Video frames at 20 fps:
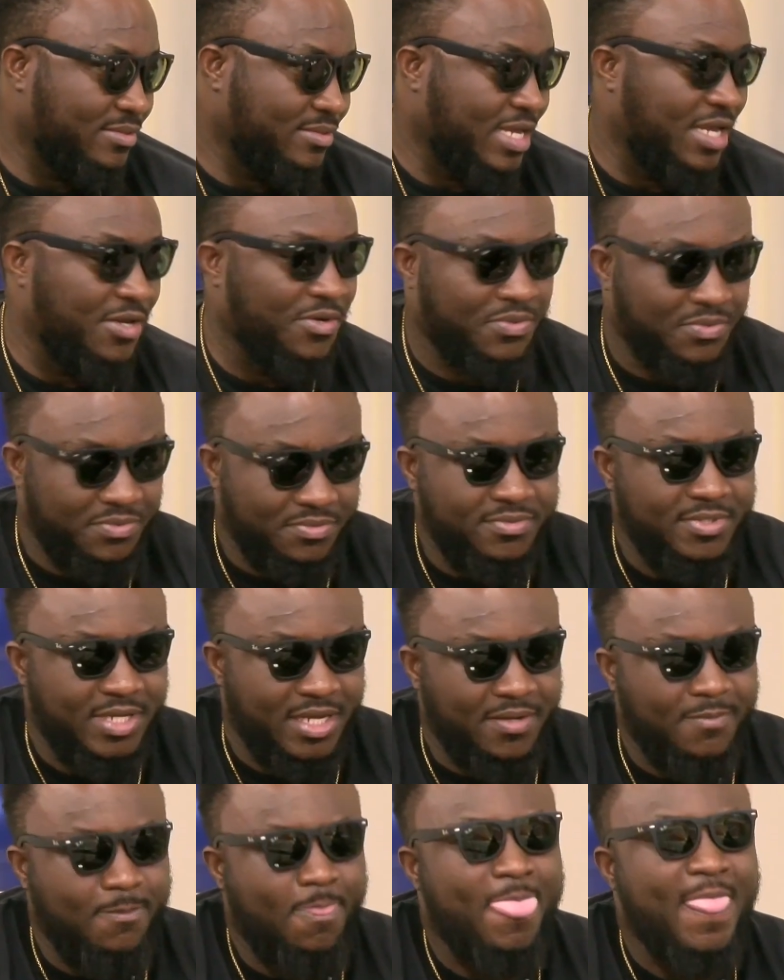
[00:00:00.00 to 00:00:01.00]
I know,
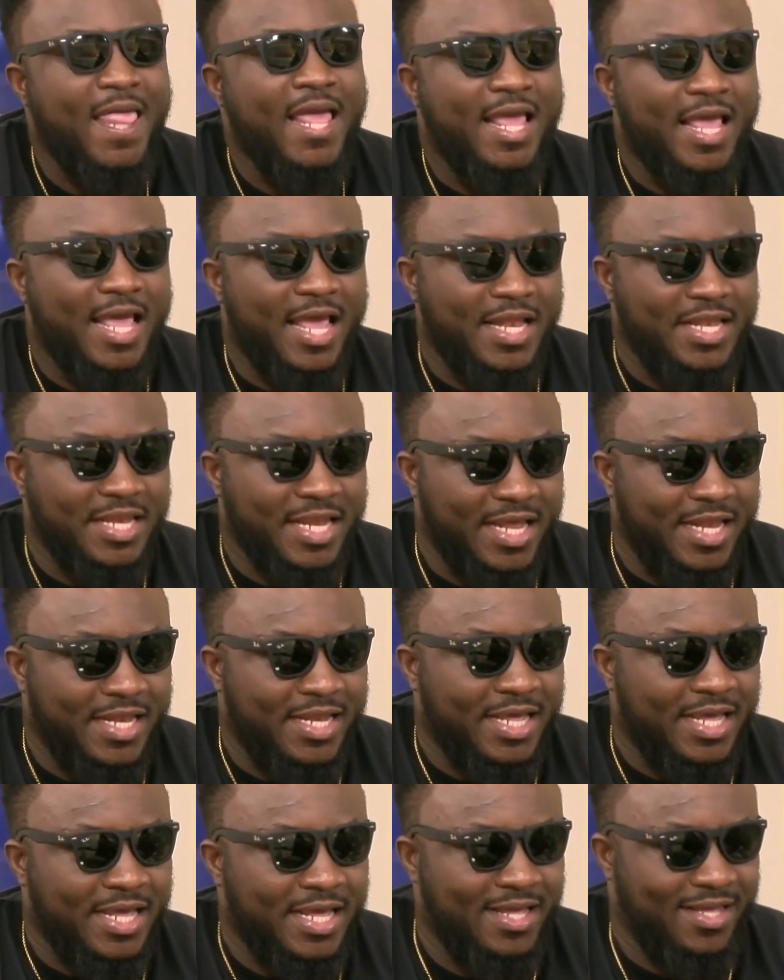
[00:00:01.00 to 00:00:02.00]
yeah. And then
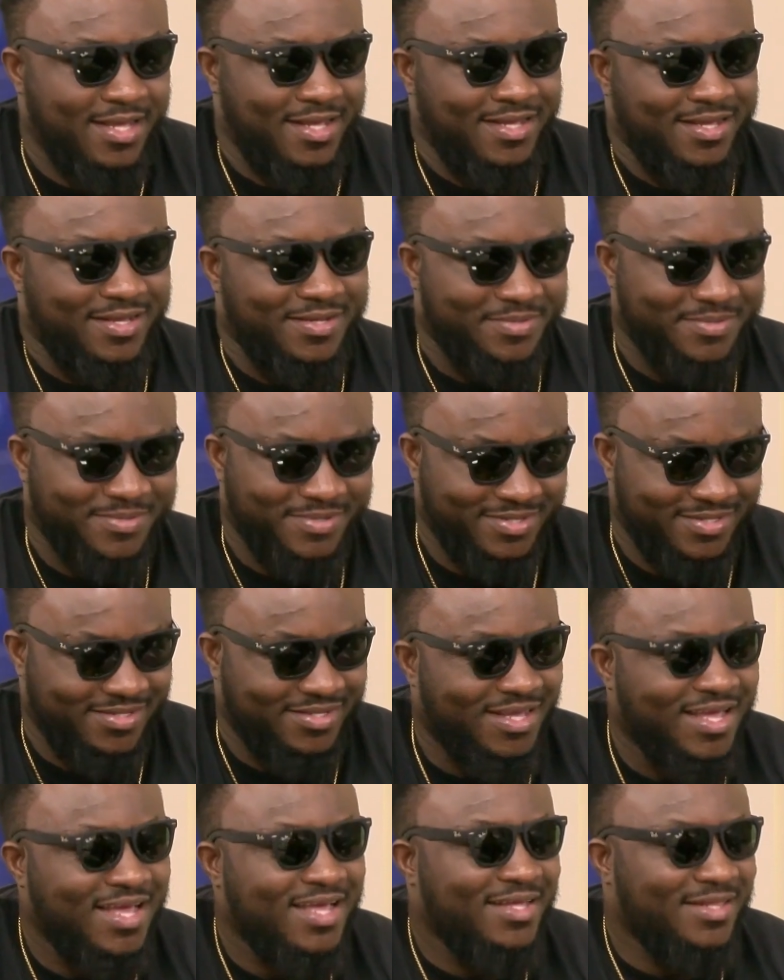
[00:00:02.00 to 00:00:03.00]

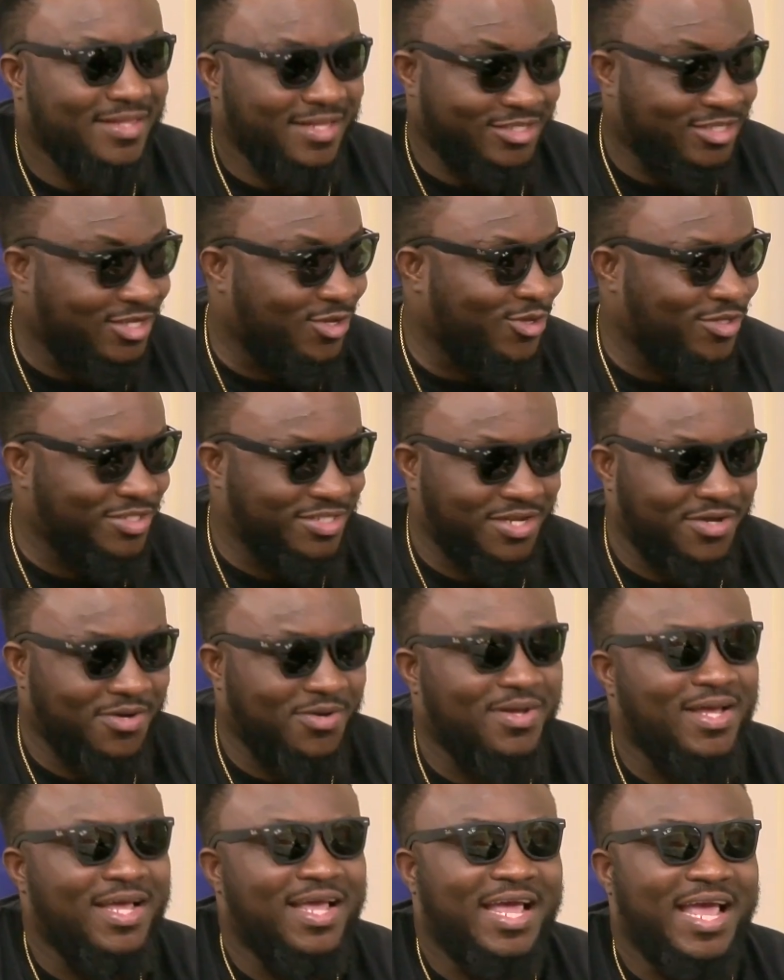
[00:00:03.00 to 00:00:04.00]
the jealous girl.
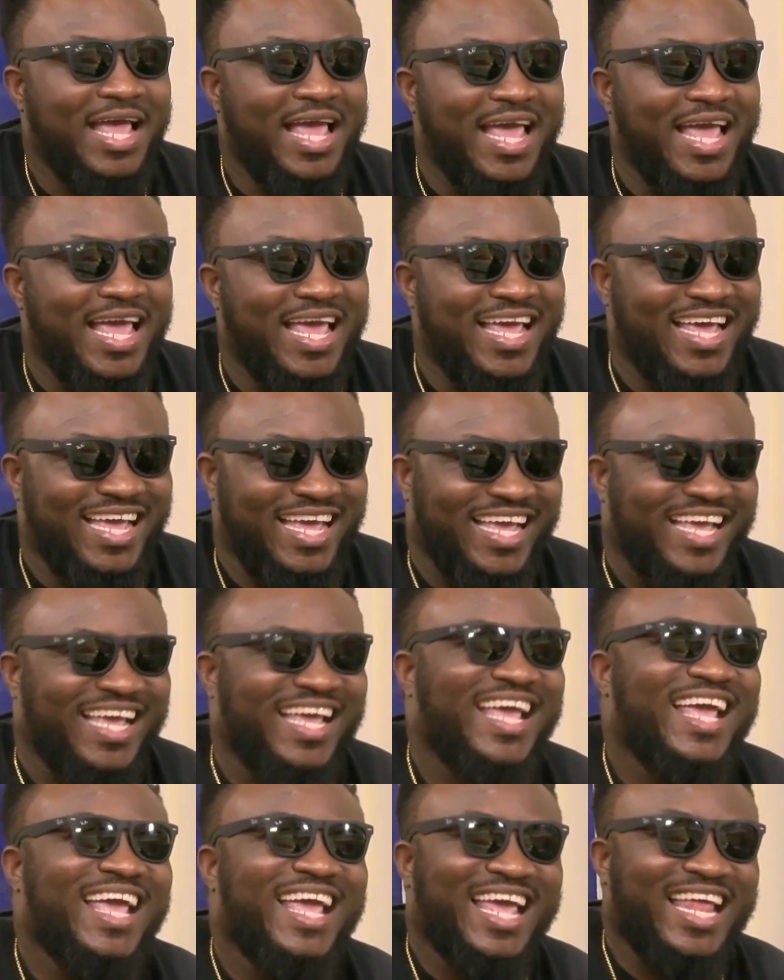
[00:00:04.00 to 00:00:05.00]

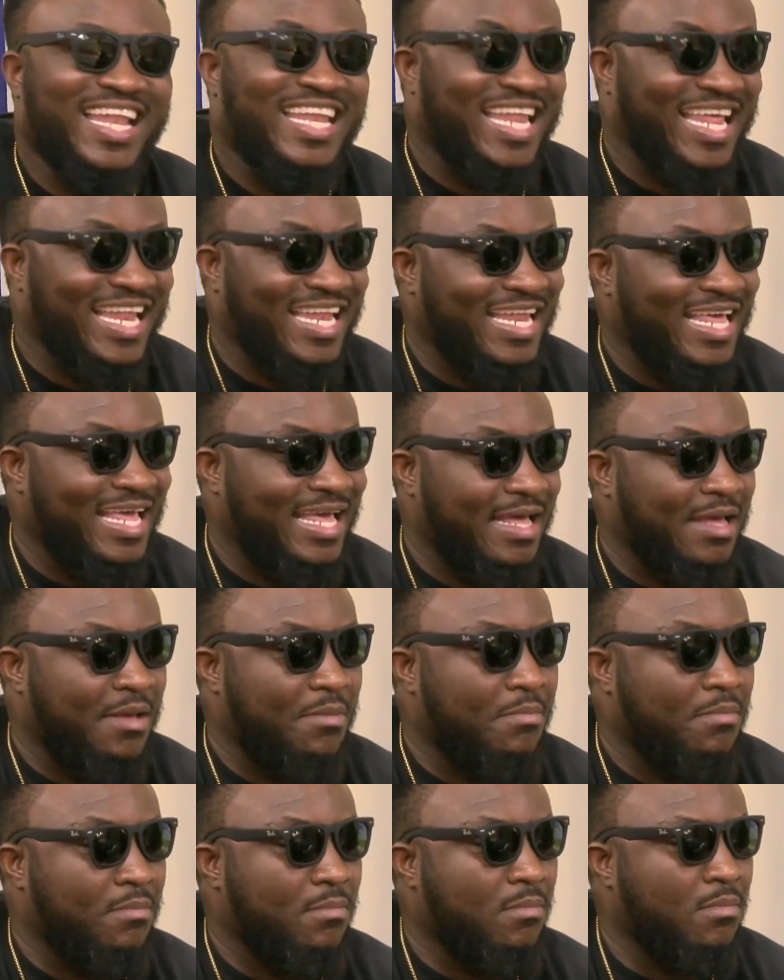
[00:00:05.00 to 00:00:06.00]
and then
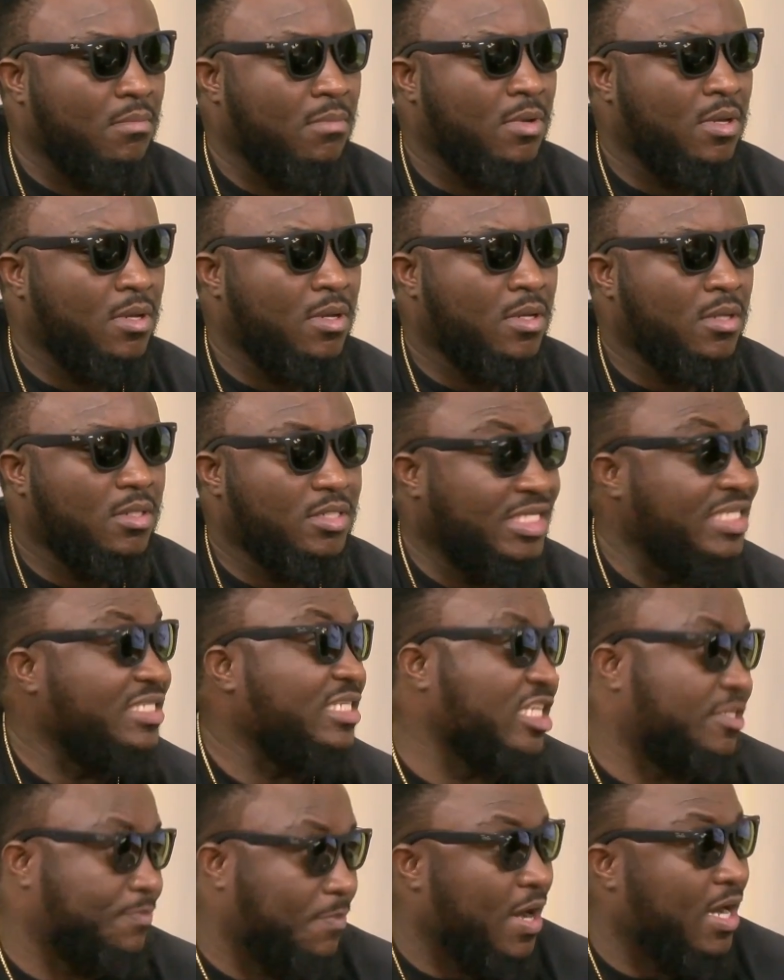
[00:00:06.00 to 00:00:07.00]
DJ
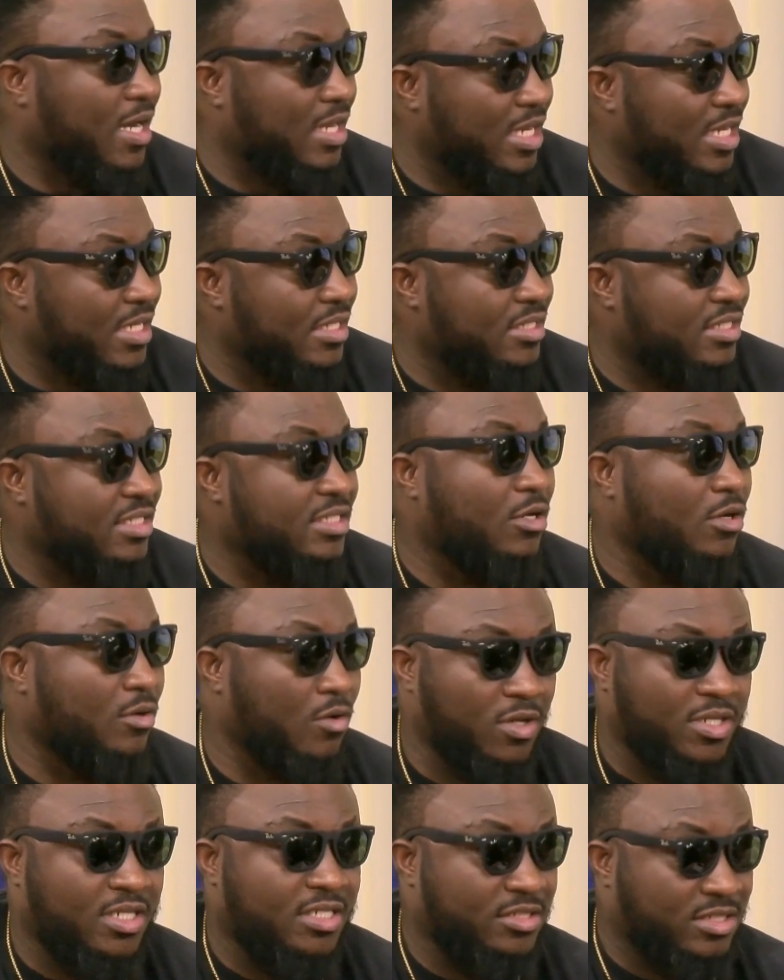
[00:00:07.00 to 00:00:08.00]
Sparkling, all
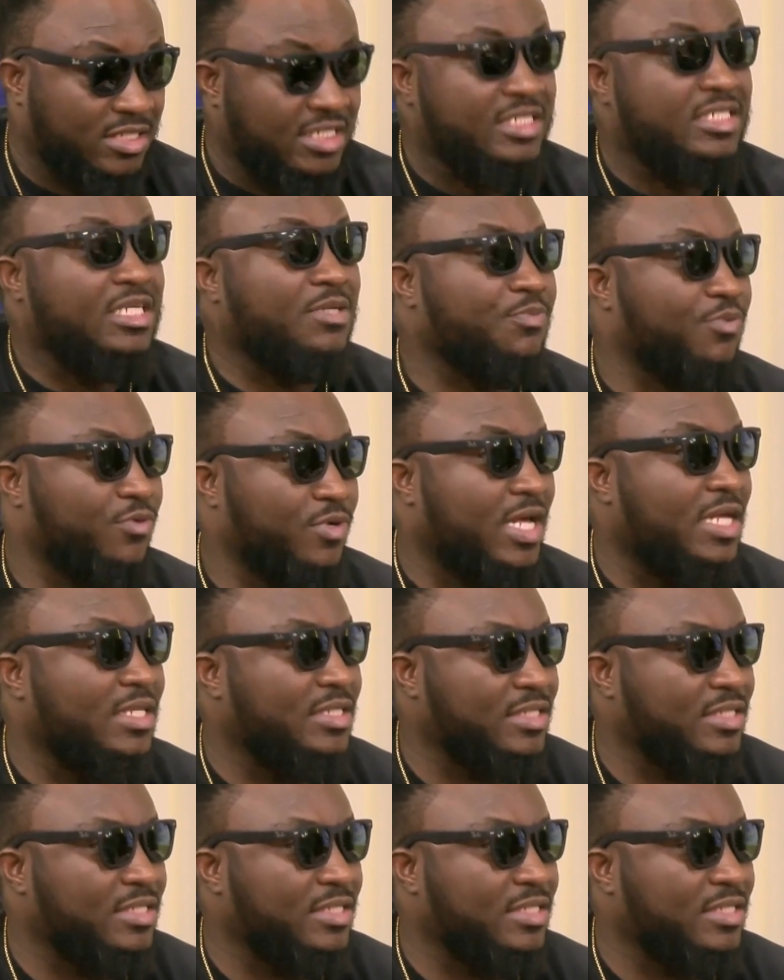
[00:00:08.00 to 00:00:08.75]
these DJ products.